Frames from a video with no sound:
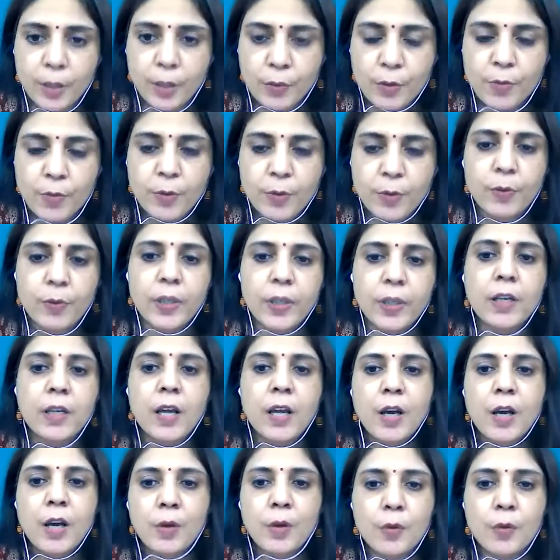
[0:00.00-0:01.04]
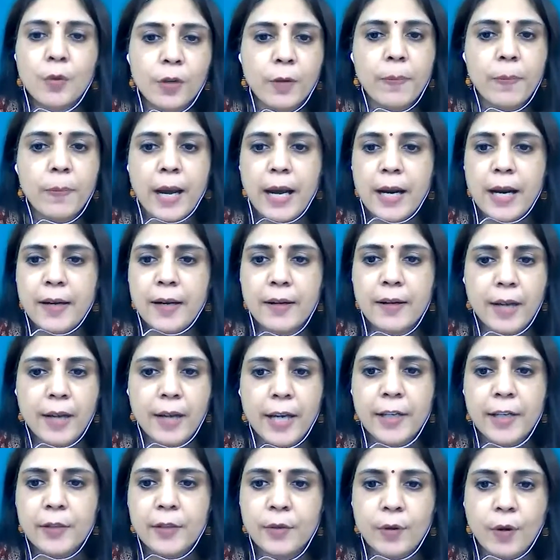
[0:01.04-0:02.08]
between good, bad,
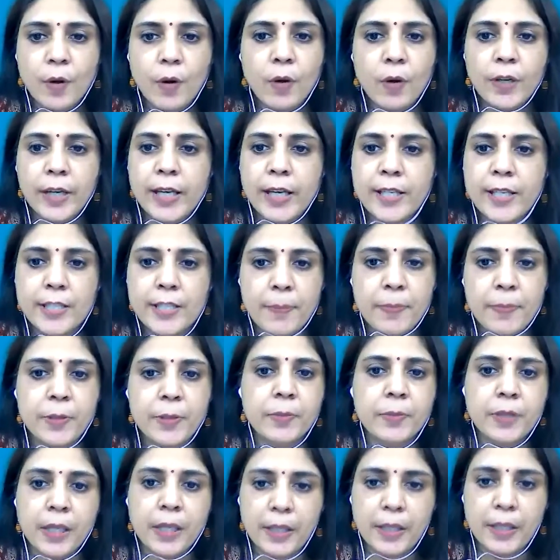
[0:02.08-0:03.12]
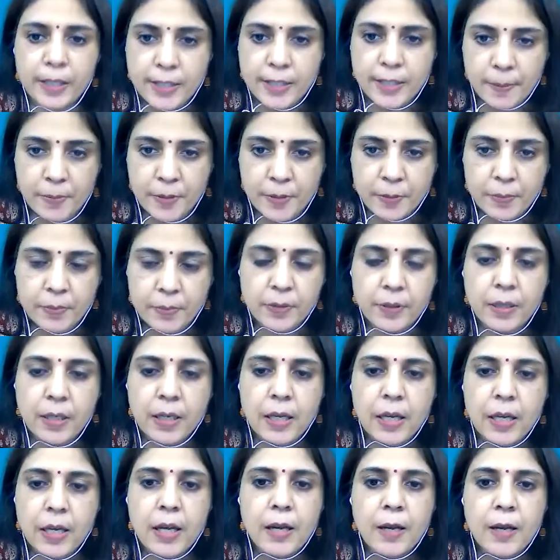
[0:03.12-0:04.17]
right, wrong, acceptable, unacceptable.
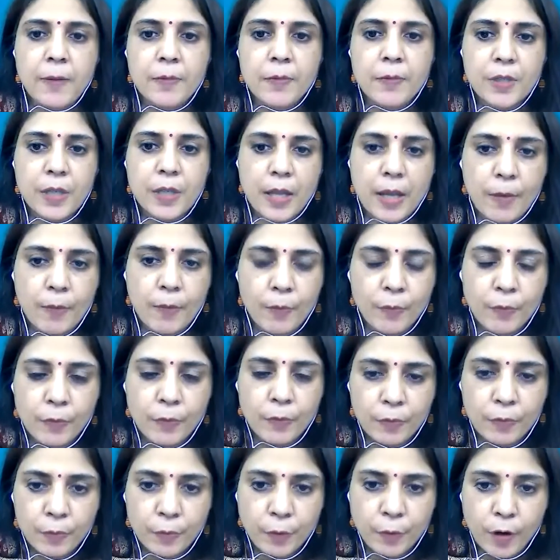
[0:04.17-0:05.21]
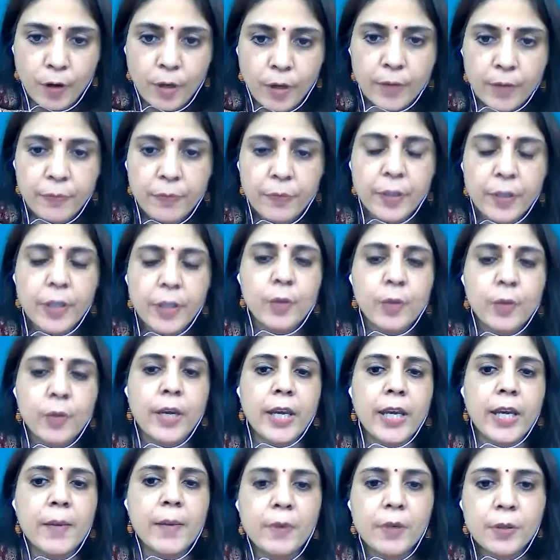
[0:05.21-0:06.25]
Were you
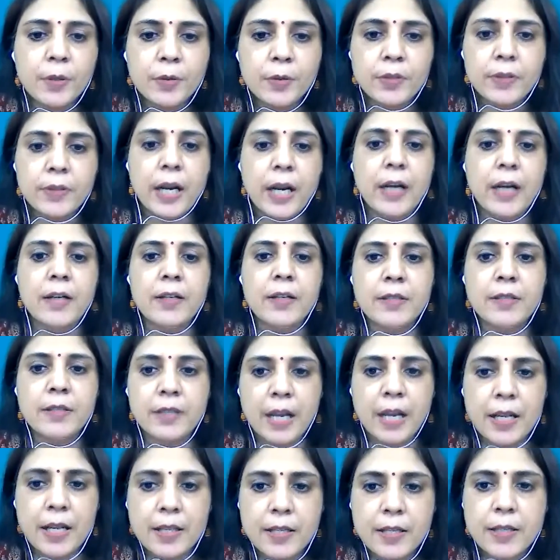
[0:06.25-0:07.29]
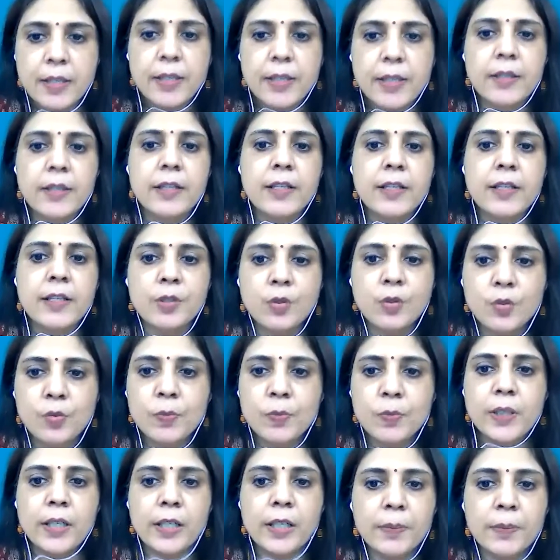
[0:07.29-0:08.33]
able to transcend this
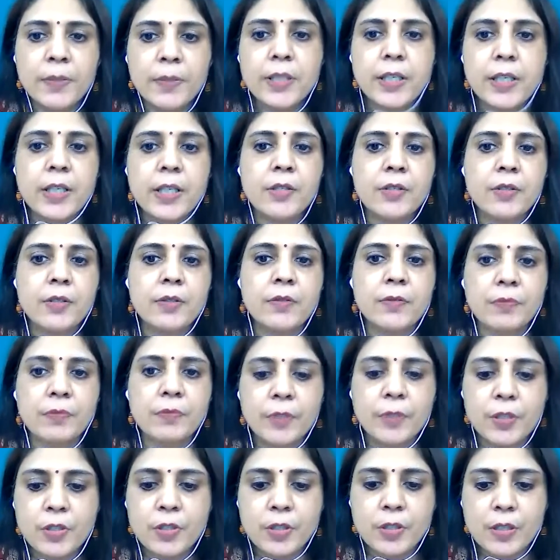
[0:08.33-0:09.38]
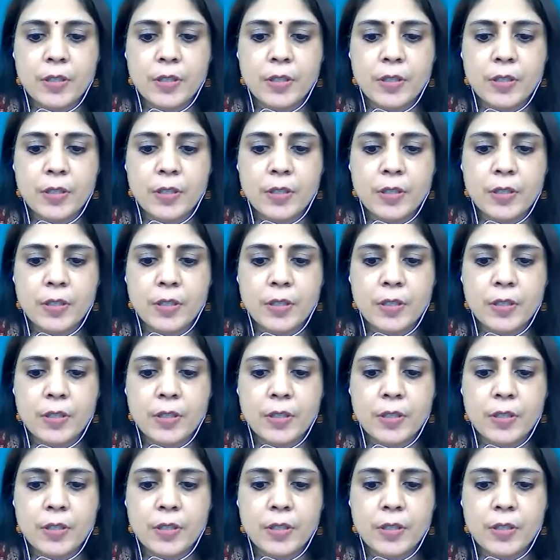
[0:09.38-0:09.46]
human limitation, which